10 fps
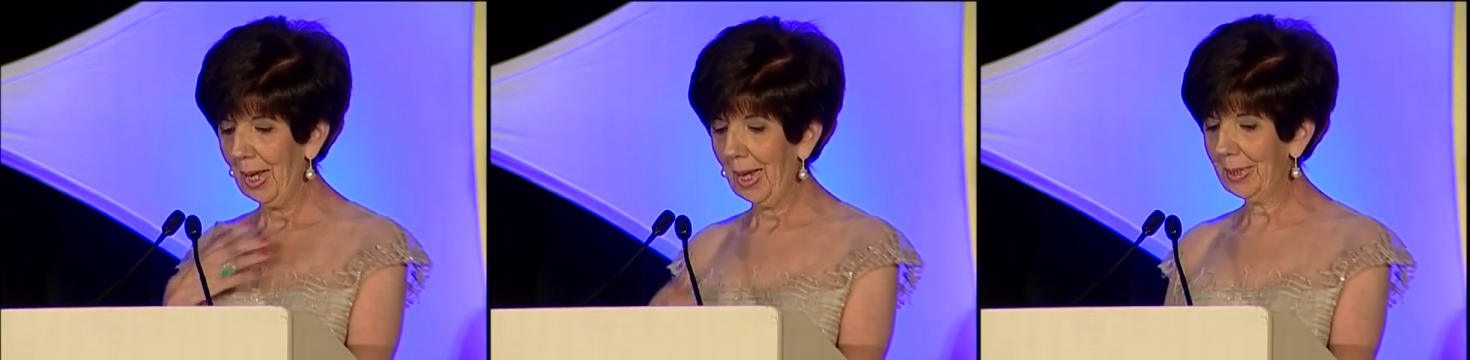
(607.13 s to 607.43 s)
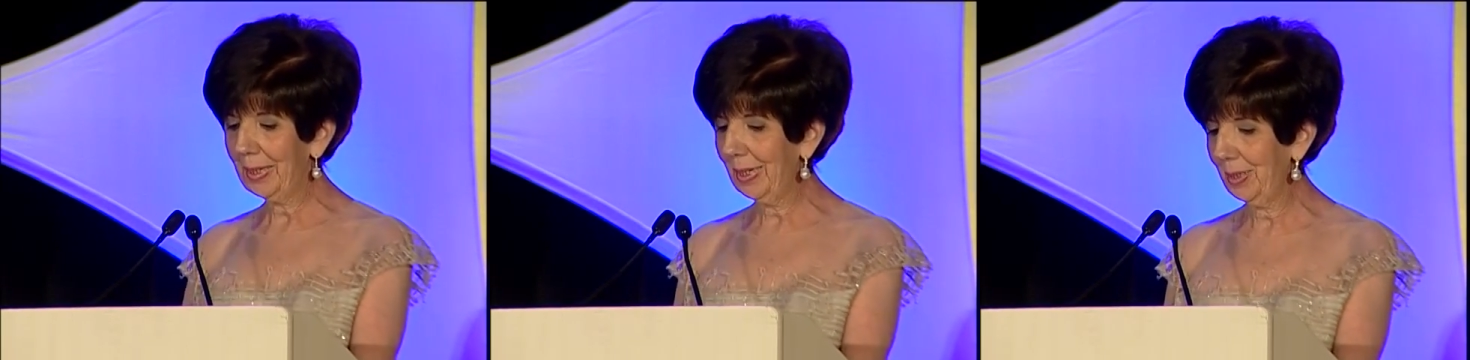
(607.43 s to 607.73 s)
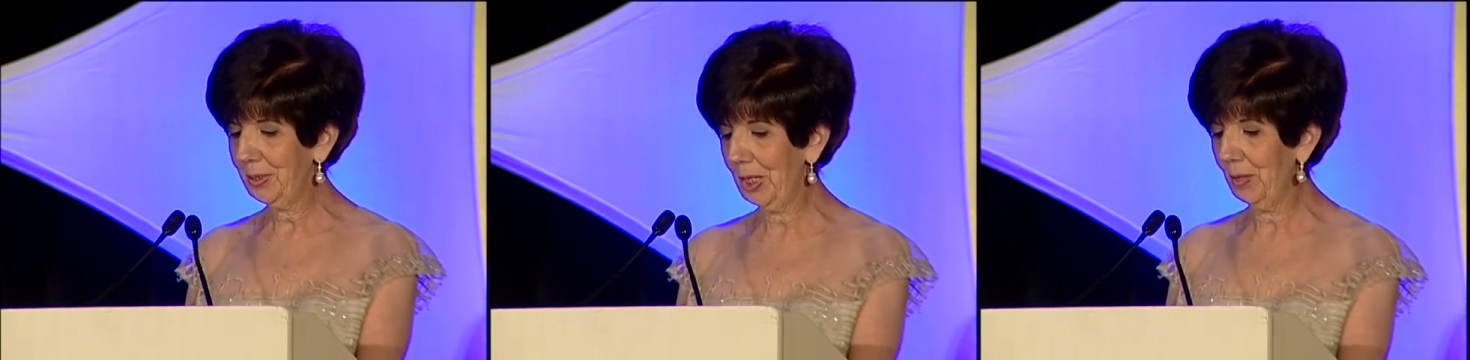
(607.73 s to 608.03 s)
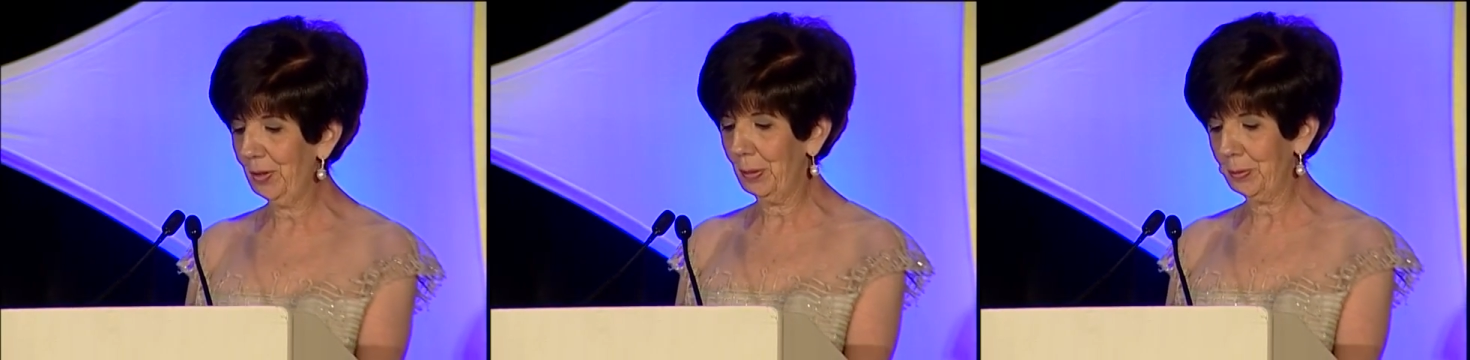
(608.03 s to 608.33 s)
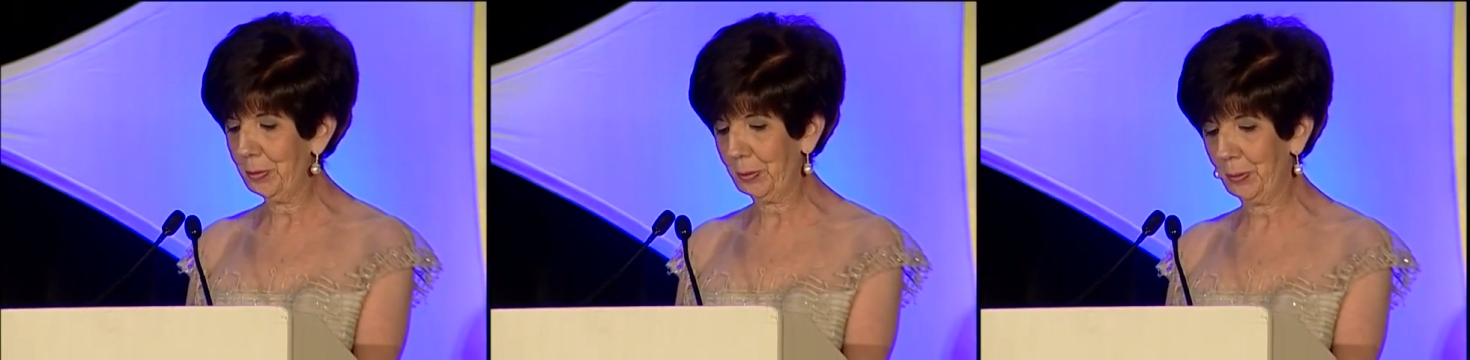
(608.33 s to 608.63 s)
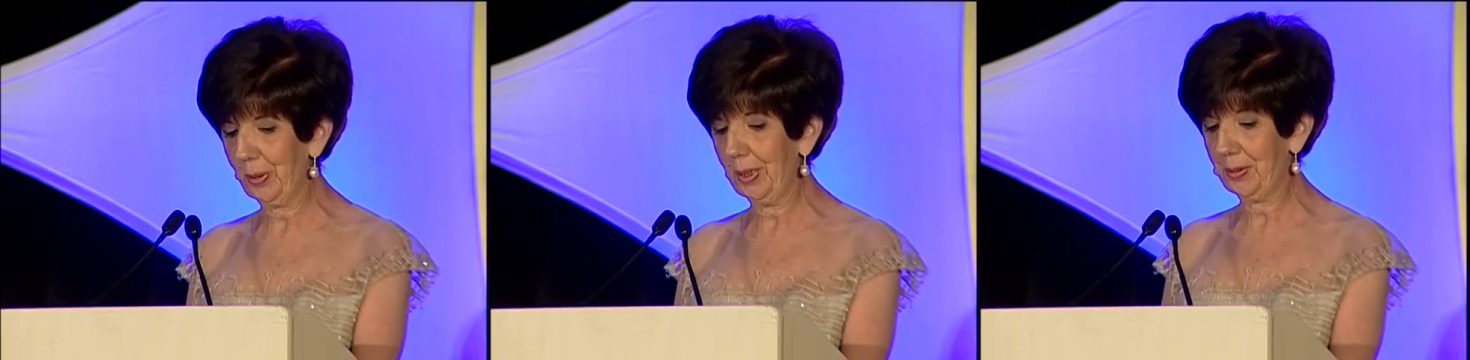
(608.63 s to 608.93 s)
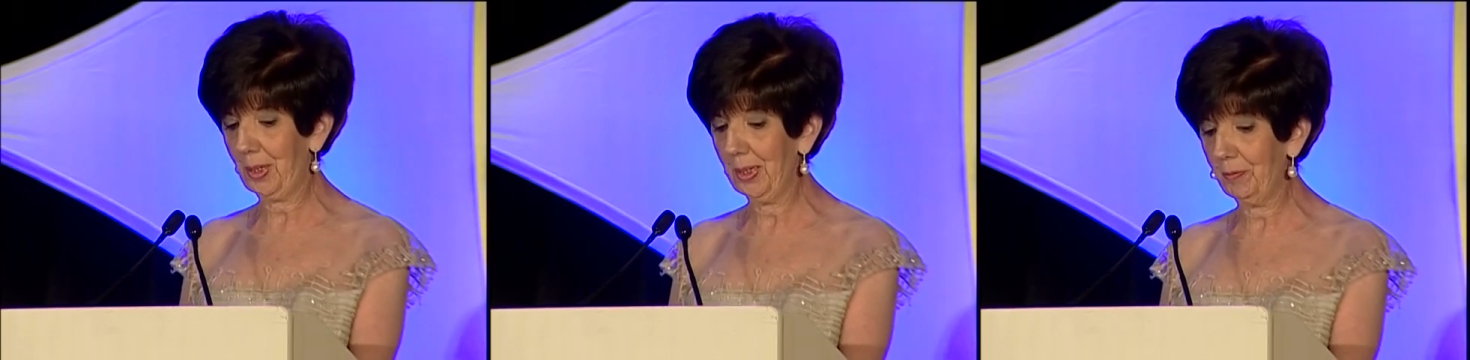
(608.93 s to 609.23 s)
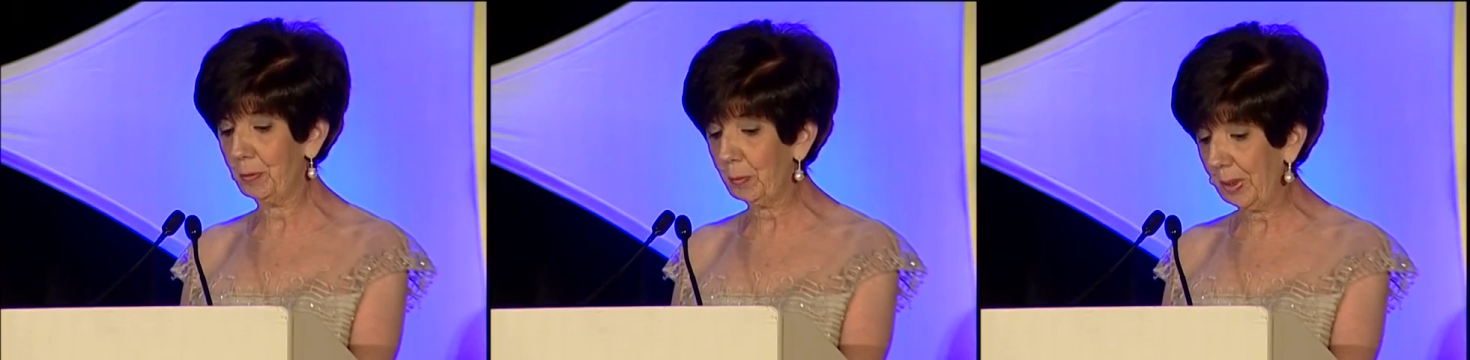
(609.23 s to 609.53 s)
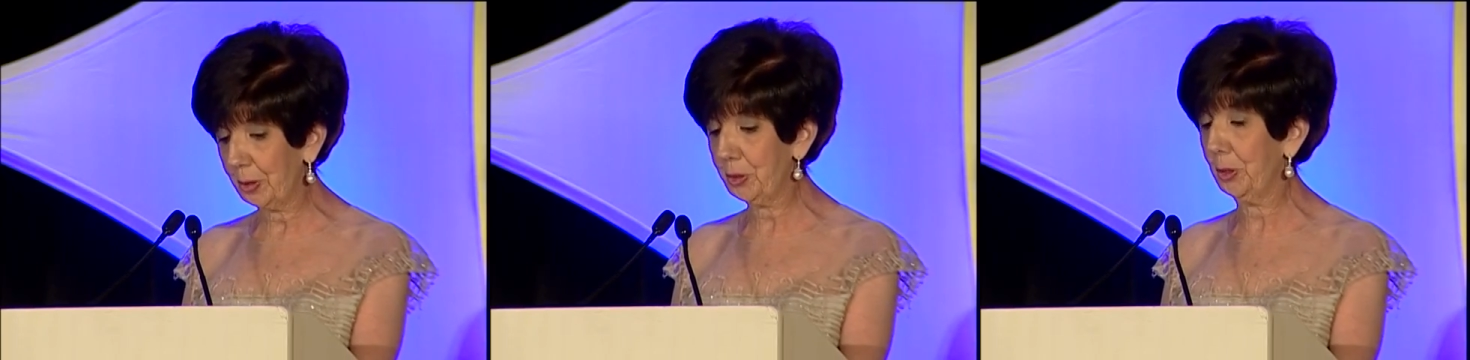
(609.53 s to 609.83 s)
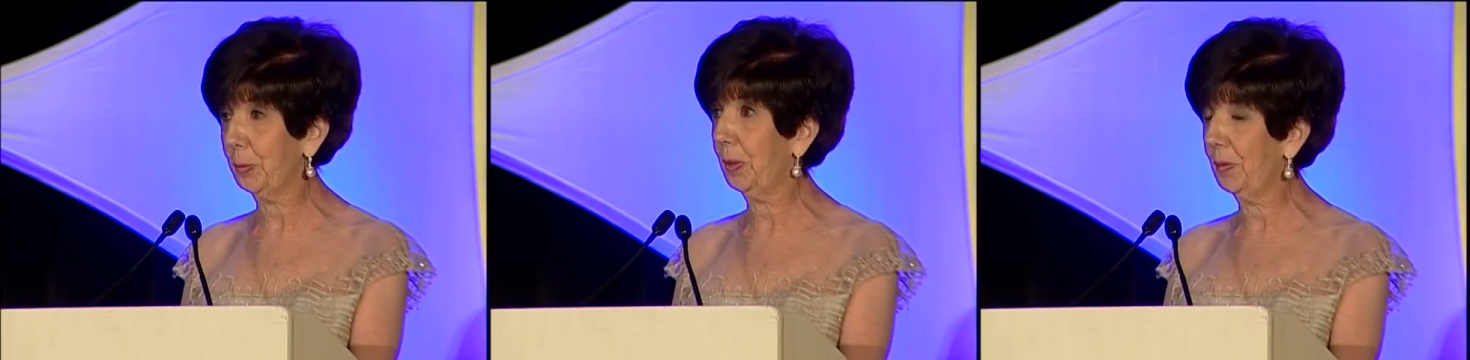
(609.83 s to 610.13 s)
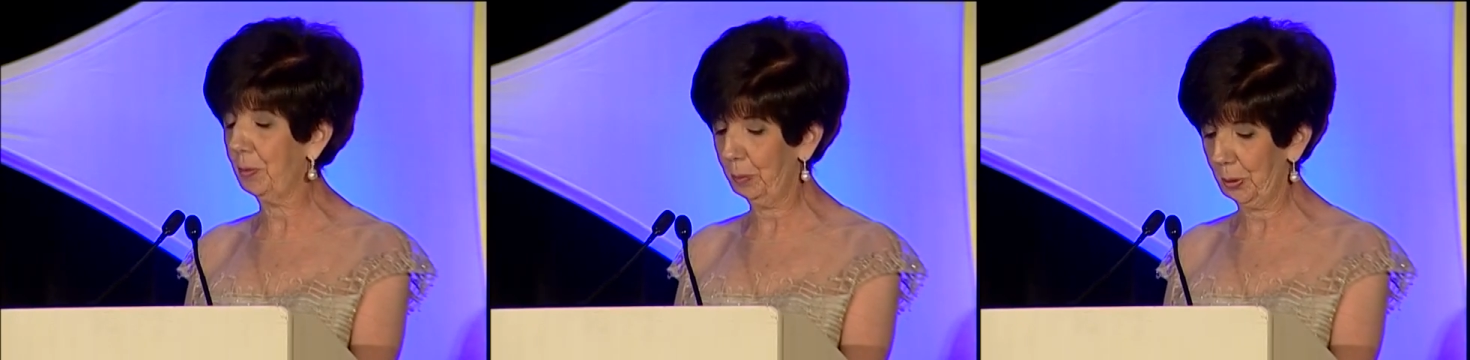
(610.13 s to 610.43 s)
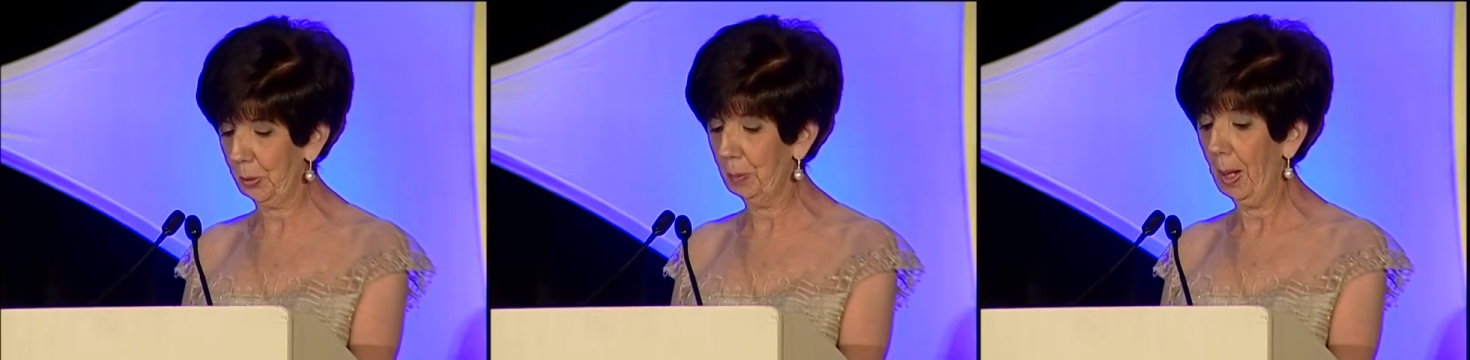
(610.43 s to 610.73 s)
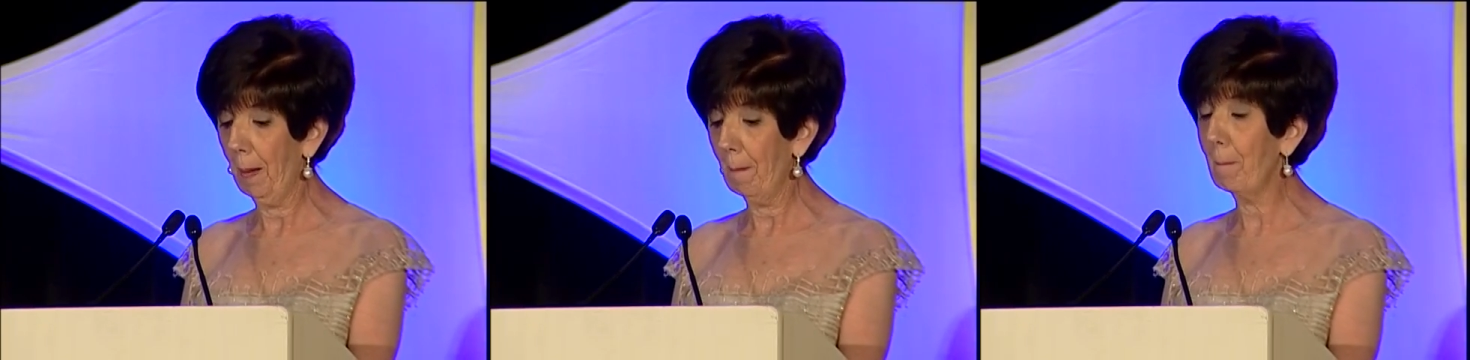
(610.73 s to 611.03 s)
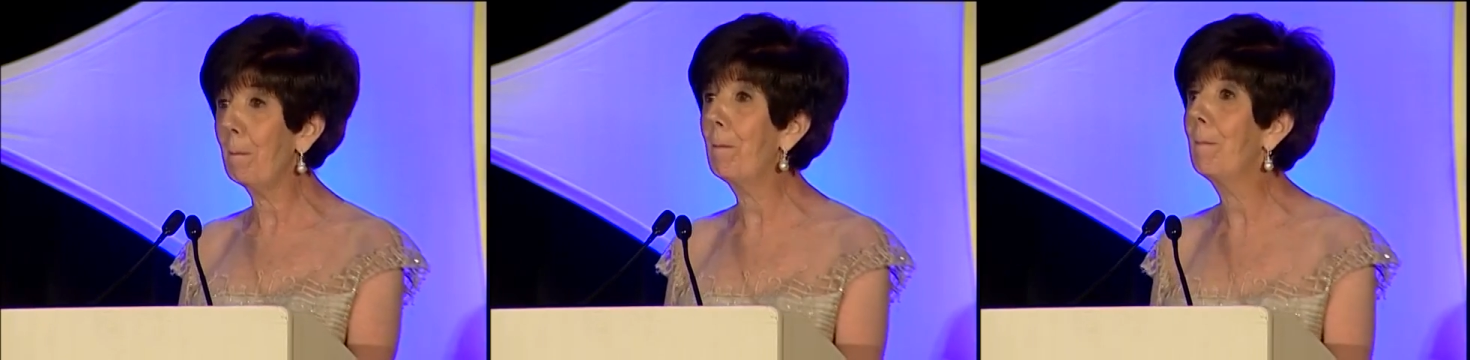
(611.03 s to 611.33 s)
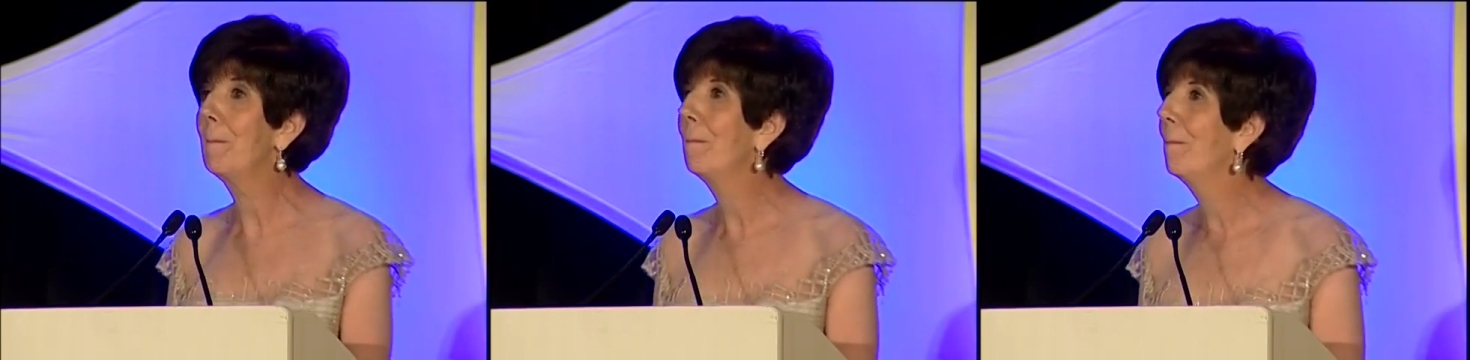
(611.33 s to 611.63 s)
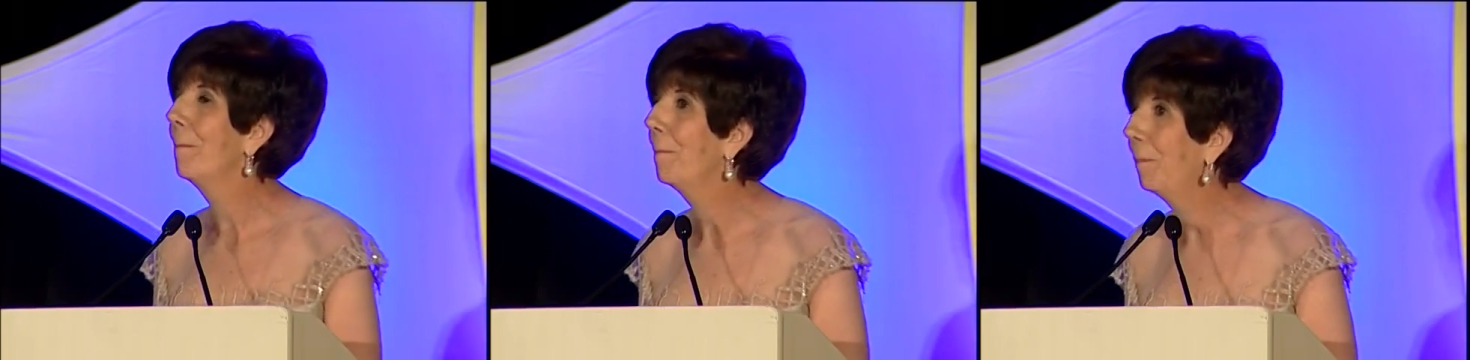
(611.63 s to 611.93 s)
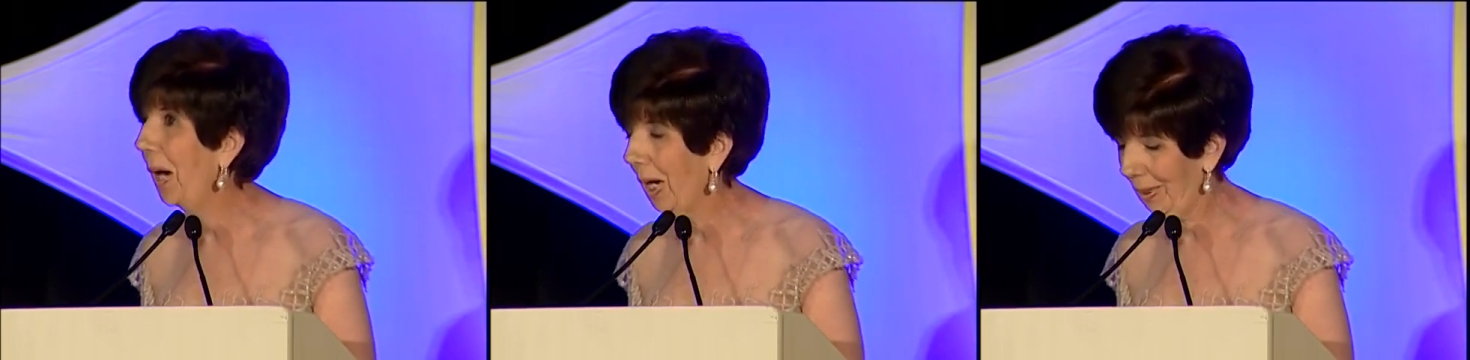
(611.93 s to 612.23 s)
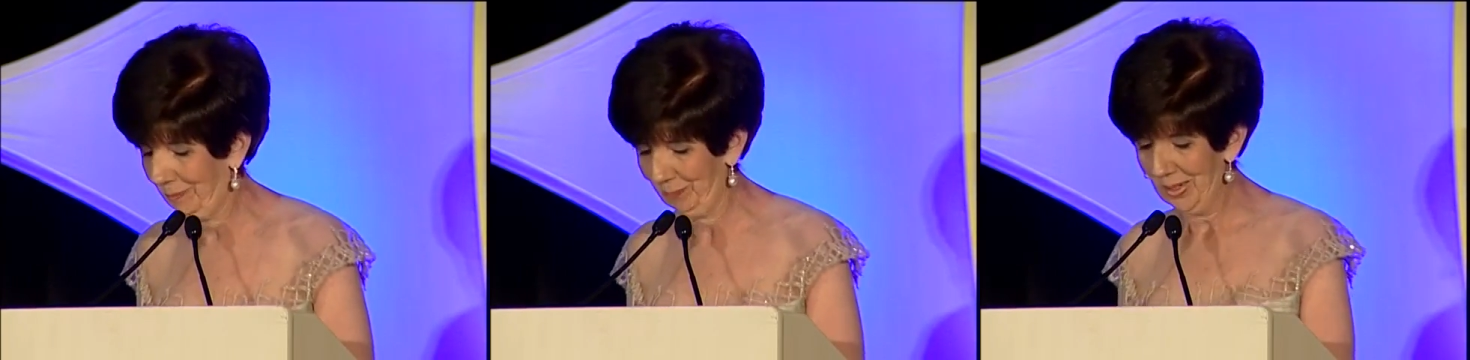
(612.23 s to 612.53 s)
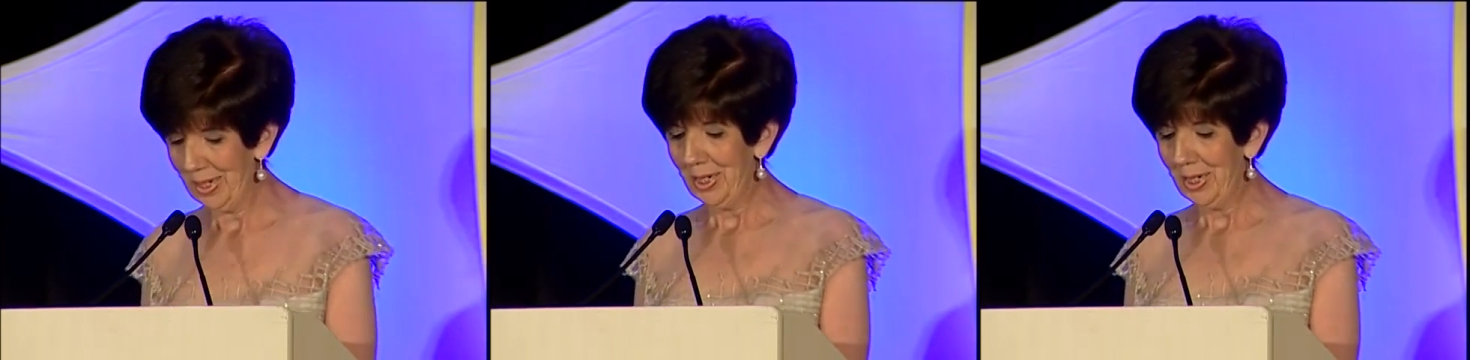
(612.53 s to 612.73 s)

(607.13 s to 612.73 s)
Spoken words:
I can't tell the whole story as I have grandchildren in the room. But